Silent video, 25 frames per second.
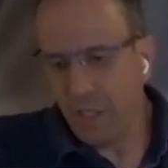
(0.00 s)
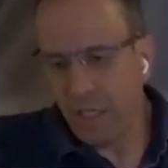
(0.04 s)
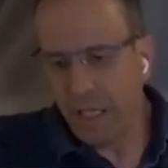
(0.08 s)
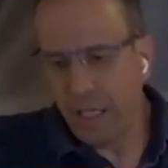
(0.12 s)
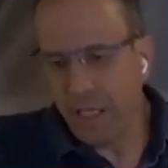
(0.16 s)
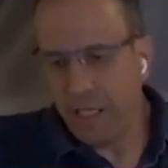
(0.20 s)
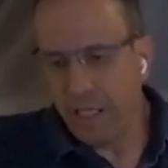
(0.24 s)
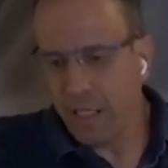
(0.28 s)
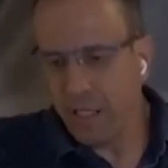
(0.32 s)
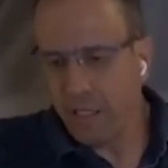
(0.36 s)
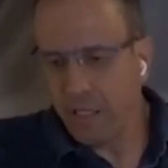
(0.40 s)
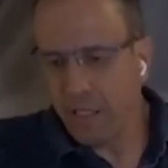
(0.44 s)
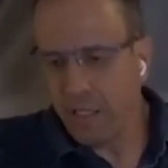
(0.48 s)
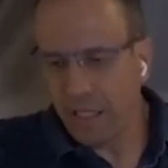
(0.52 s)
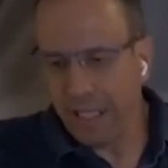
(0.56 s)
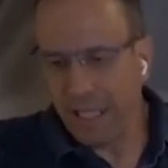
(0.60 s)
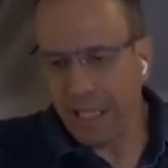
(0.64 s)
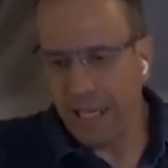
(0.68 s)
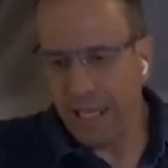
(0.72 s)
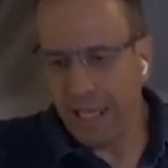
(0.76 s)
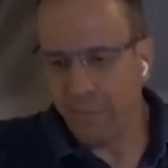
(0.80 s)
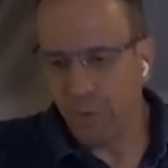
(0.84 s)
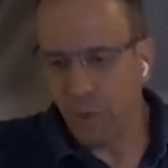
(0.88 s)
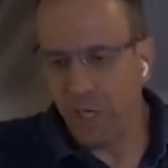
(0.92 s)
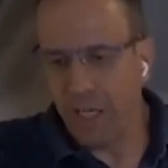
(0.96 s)
a
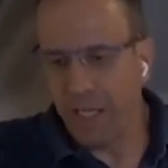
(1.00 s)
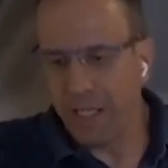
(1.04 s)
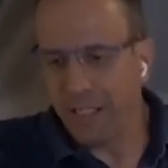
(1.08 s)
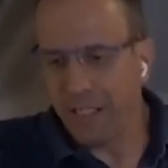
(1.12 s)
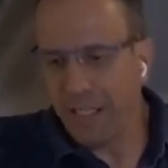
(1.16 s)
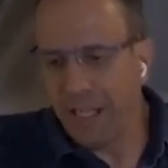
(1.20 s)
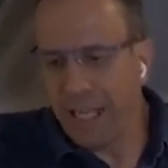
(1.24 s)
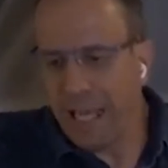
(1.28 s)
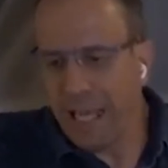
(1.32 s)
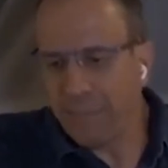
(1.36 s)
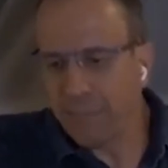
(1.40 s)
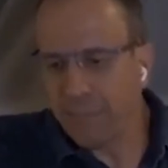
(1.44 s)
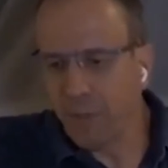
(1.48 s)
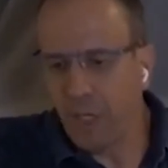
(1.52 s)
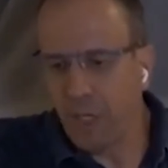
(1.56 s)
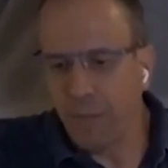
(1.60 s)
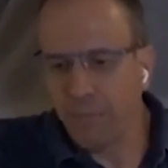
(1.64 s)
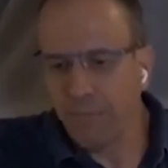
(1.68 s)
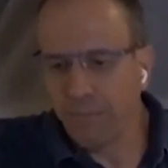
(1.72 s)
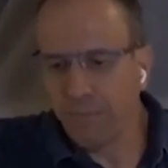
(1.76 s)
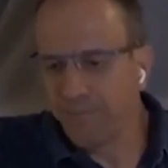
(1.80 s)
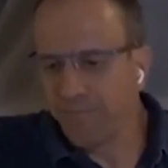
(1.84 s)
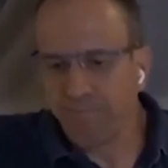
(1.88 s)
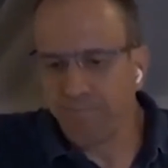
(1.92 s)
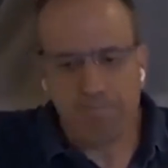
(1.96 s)
camera and a
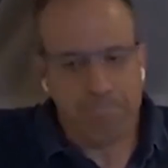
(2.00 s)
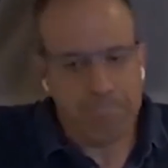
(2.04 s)
laptop.